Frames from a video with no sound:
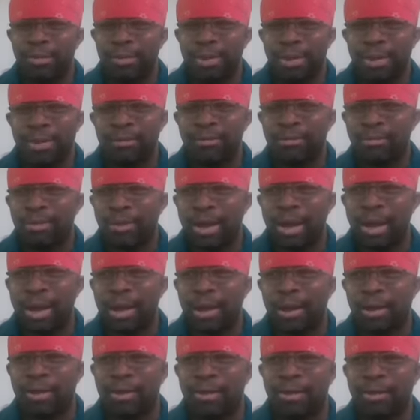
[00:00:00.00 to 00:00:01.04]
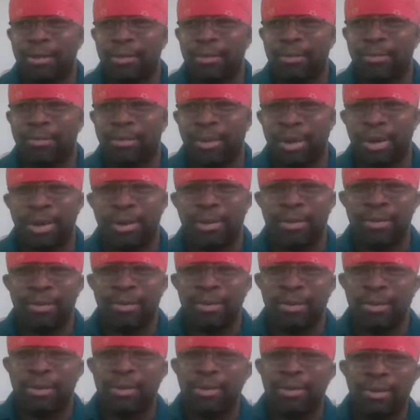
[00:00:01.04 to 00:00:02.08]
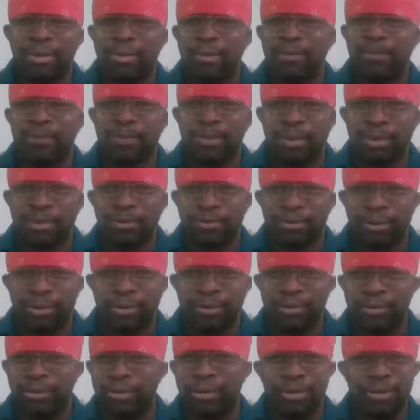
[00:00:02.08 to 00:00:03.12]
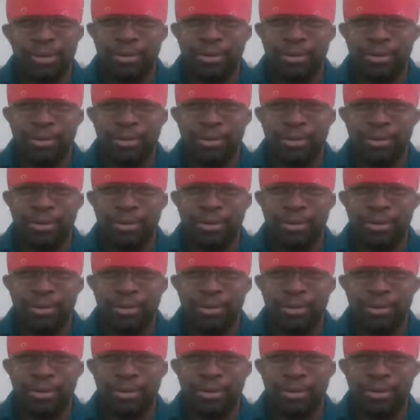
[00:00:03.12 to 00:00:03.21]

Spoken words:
I'm black. But seriously,